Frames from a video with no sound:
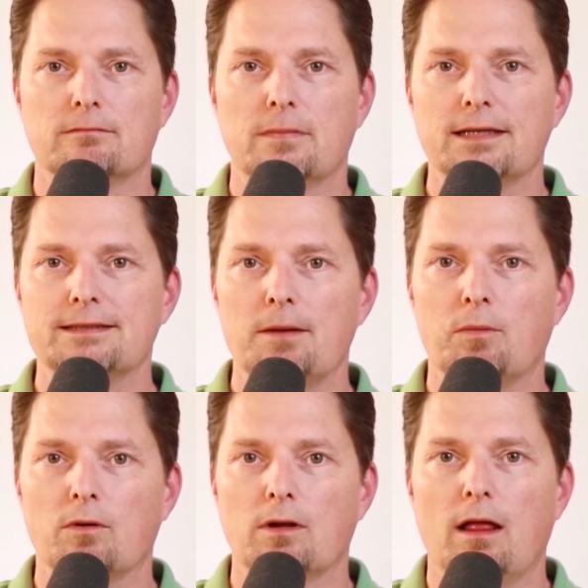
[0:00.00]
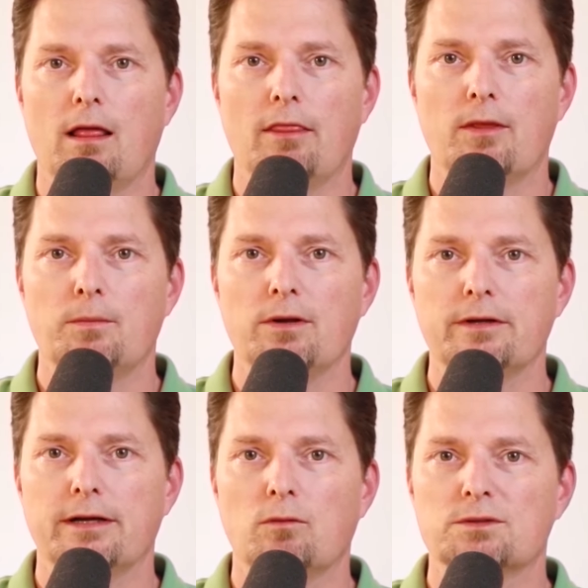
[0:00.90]
Example The
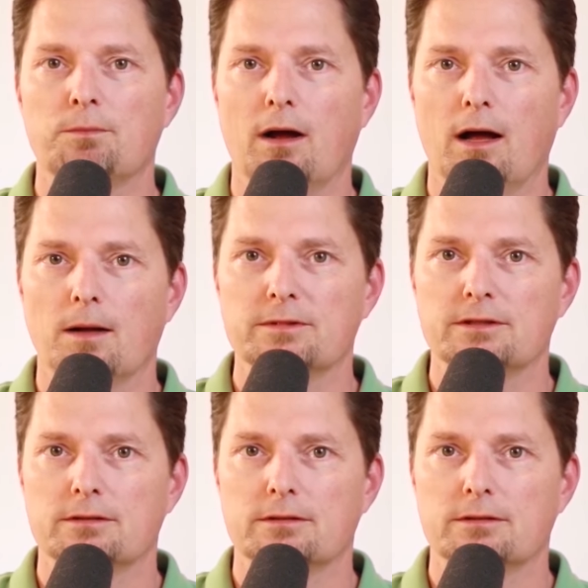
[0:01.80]
building was bombed.